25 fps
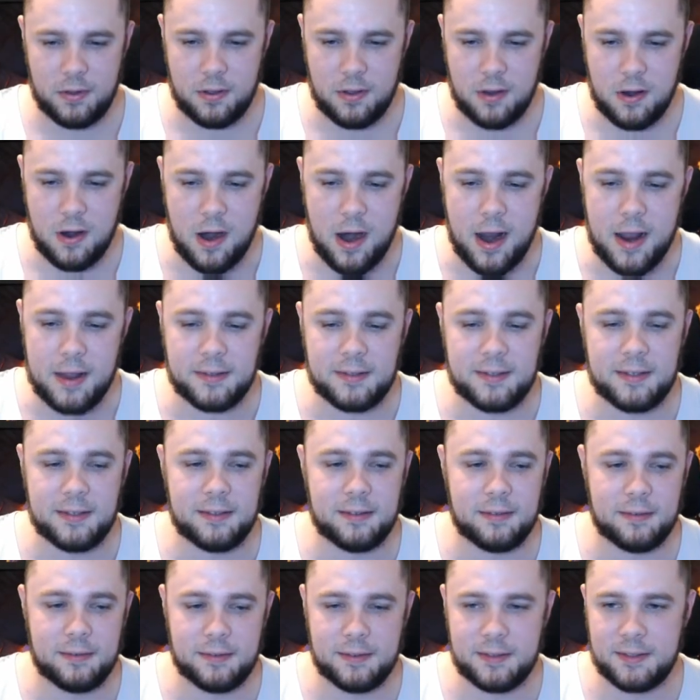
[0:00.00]
Alright,
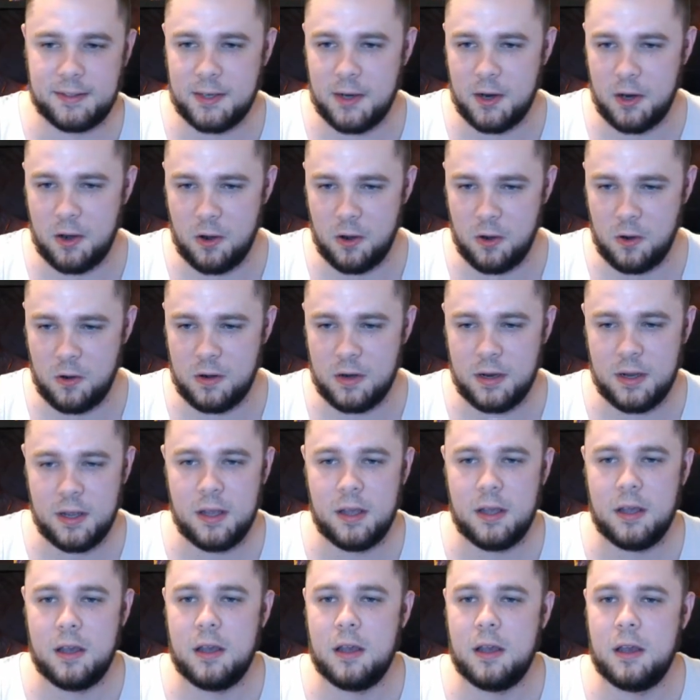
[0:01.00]
so
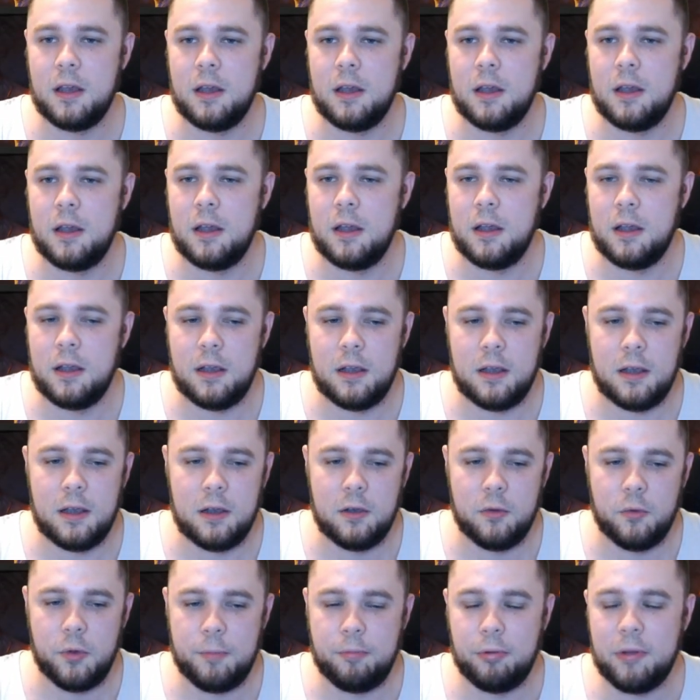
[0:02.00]

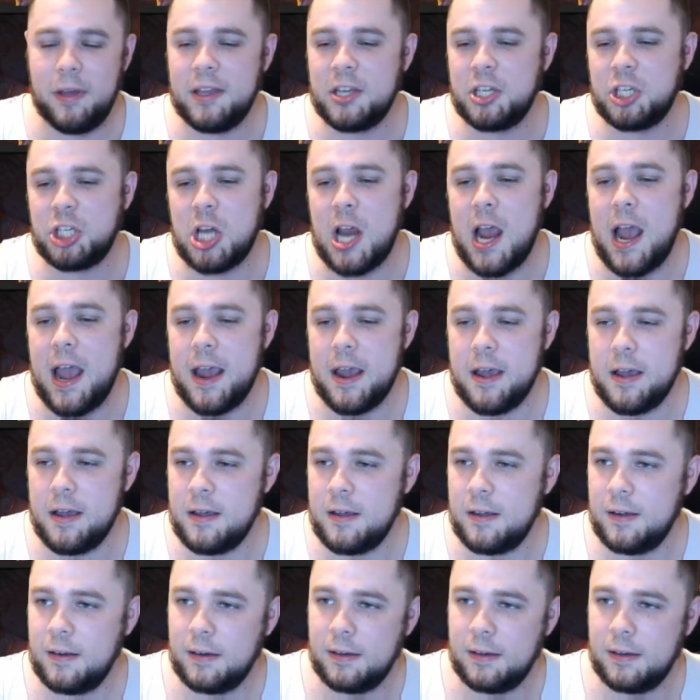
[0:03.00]
we play a Shia.